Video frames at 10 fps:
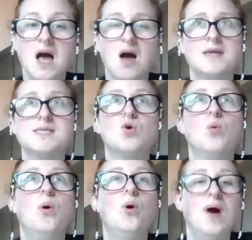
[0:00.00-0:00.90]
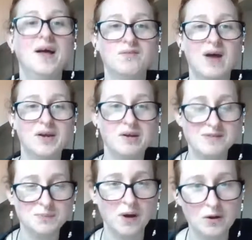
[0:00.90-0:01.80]
I saw poor Havana of
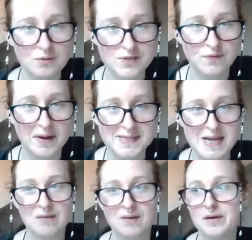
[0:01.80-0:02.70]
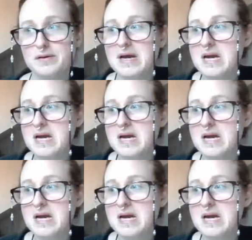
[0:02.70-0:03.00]
Sparkle Divine Tarot.